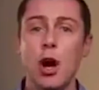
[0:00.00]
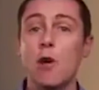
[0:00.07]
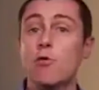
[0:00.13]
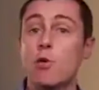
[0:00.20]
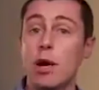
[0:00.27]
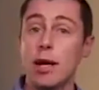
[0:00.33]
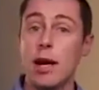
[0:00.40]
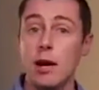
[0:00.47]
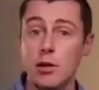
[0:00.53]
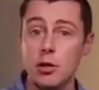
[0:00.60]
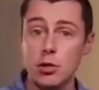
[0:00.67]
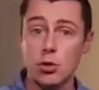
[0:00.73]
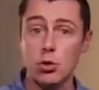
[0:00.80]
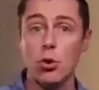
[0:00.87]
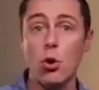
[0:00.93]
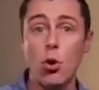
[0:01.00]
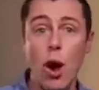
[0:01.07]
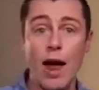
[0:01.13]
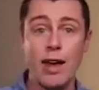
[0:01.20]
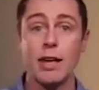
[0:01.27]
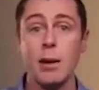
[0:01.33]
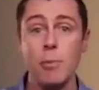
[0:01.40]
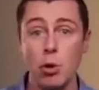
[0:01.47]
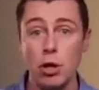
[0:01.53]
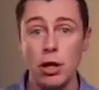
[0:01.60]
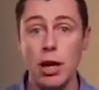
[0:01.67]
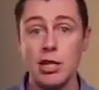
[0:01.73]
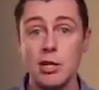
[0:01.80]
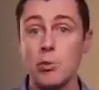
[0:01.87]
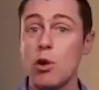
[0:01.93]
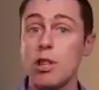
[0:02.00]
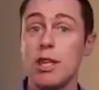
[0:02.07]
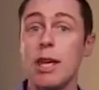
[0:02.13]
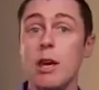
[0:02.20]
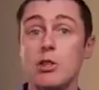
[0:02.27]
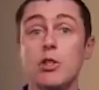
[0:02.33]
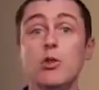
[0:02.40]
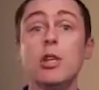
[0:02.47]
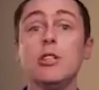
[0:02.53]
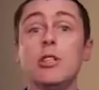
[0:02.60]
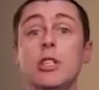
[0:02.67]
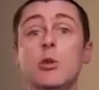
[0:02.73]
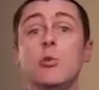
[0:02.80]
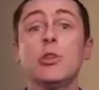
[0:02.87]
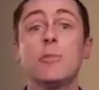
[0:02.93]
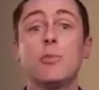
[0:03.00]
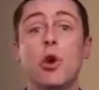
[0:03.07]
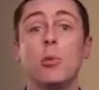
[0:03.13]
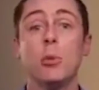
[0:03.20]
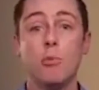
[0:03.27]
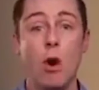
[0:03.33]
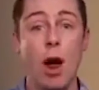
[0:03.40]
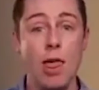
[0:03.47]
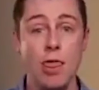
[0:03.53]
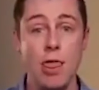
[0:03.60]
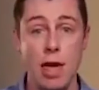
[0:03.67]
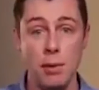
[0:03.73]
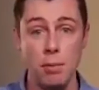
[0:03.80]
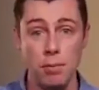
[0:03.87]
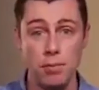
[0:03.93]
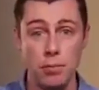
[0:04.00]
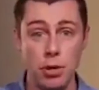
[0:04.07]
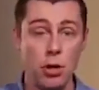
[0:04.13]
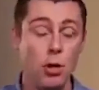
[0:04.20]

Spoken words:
of running out of the store or hanging up on the customer or anything else. You need to deal with the problem right then.